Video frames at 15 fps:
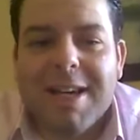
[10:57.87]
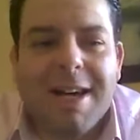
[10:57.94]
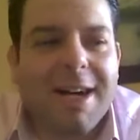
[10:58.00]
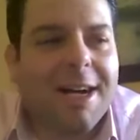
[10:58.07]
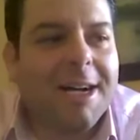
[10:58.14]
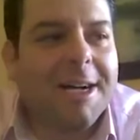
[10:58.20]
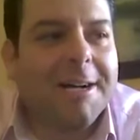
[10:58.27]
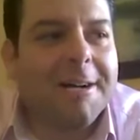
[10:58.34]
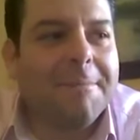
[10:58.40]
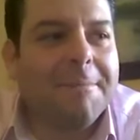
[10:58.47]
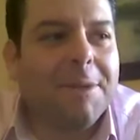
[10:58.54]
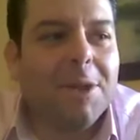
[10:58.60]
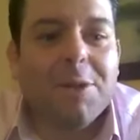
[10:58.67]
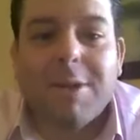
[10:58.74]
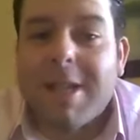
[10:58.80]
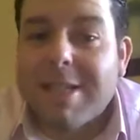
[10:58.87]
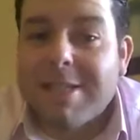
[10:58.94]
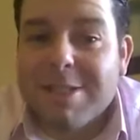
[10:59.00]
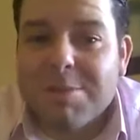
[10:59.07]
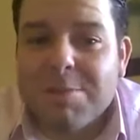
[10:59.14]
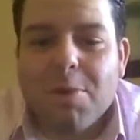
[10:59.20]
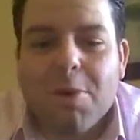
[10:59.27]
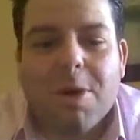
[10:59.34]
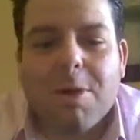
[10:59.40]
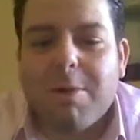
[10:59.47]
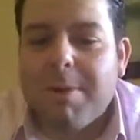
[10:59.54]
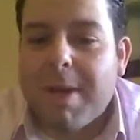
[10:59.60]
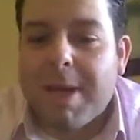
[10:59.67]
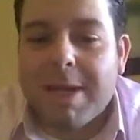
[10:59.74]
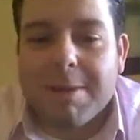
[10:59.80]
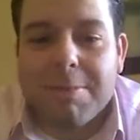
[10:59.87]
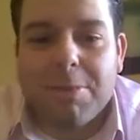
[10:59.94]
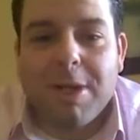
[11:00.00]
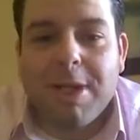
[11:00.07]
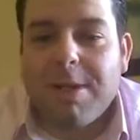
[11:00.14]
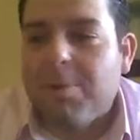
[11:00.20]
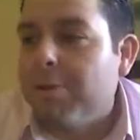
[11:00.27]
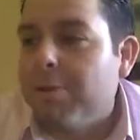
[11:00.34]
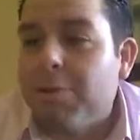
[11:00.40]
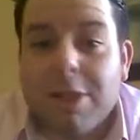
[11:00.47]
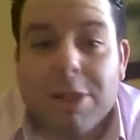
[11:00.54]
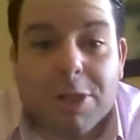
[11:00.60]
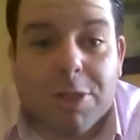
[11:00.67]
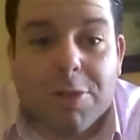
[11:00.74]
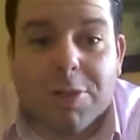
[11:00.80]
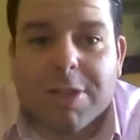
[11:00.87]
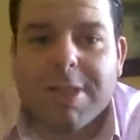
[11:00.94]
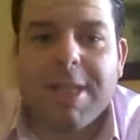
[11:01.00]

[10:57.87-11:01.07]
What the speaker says: Less is more. We make it pretty. We reuse